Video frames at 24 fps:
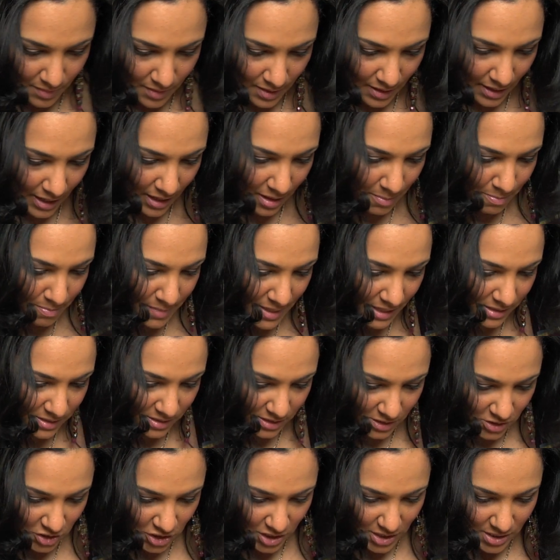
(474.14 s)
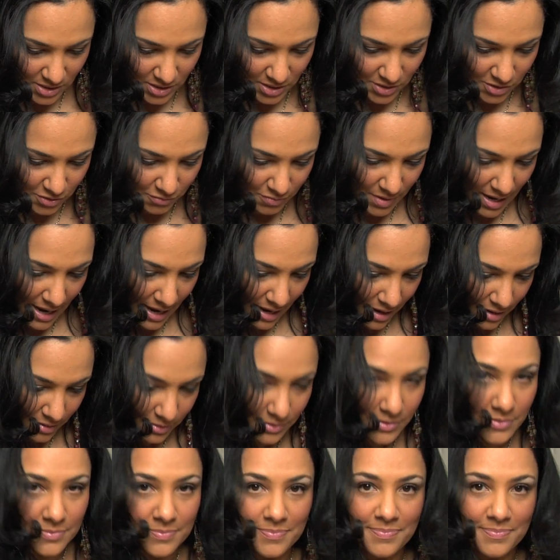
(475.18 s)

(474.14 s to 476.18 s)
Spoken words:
Got to mix the cheeses around